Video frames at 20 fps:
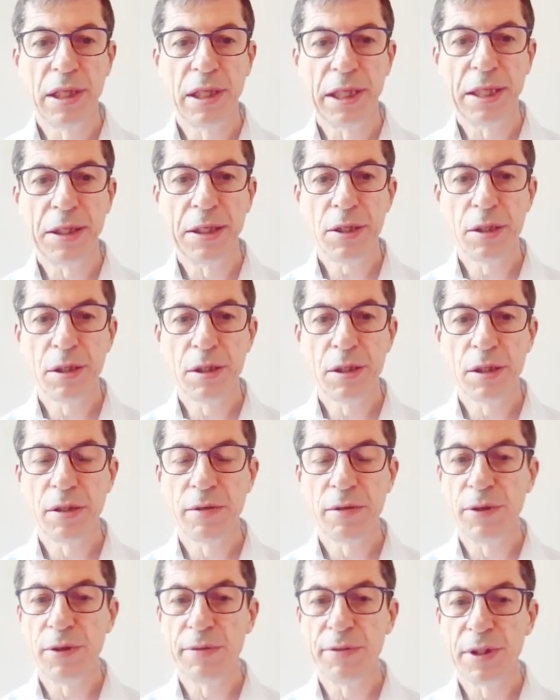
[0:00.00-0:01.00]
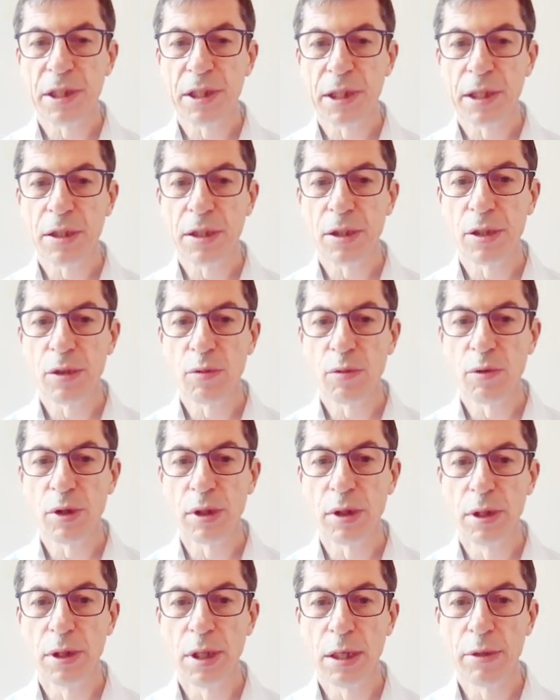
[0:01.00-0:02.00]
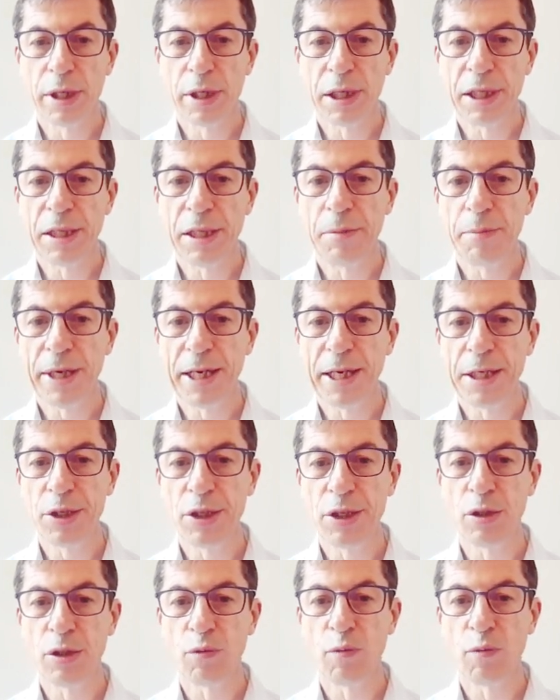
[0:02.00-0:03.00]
incidence of uveitis was lower in patients